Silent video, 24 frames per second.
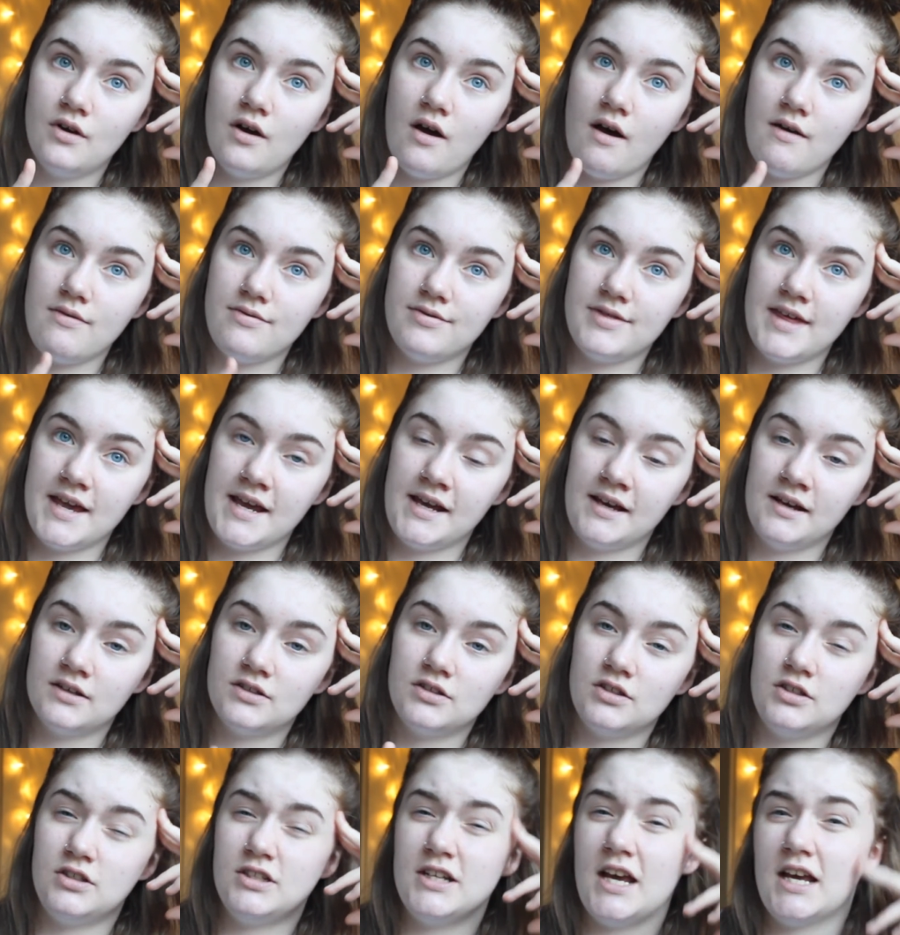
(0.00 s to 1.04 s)
I think,
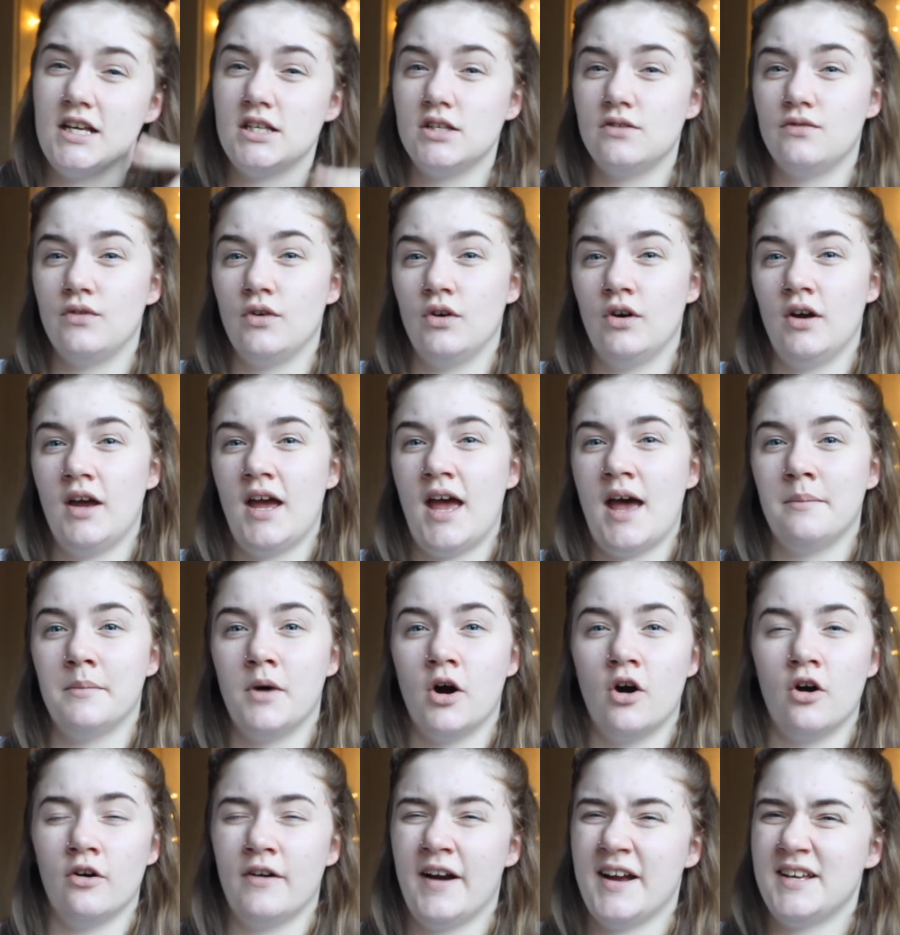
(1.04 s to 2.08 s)
to test for
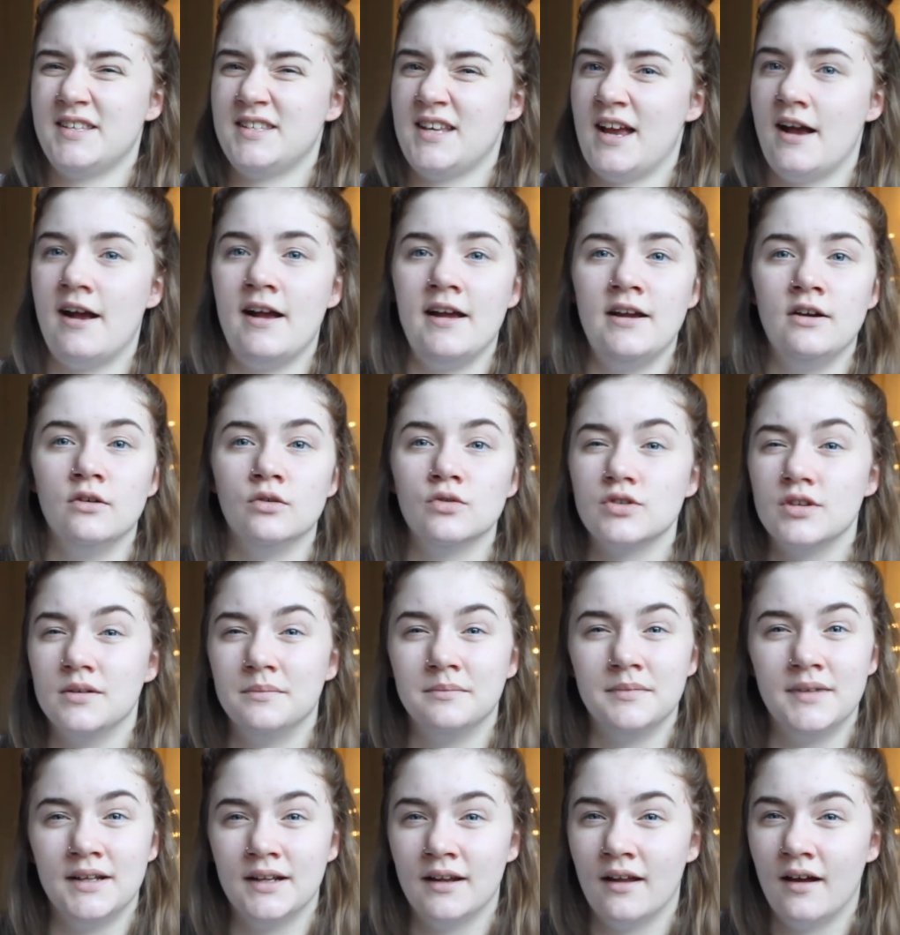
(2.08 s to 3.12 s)
MRSA or
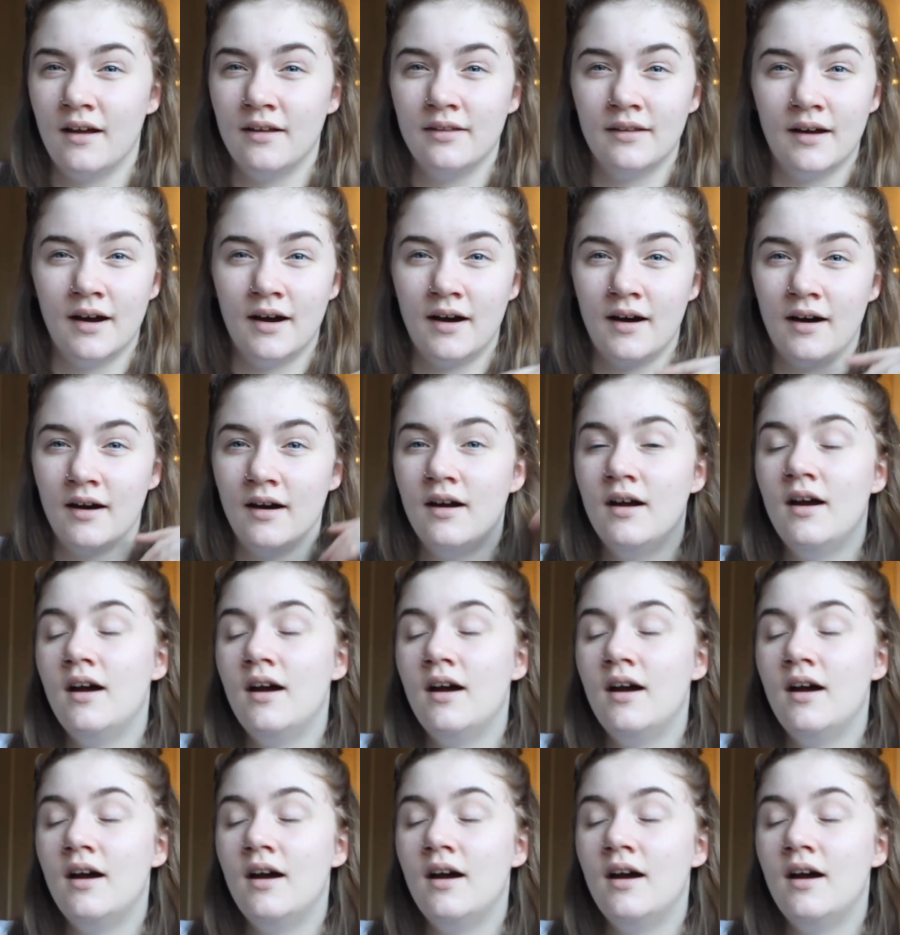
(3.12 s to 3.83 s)
something like that,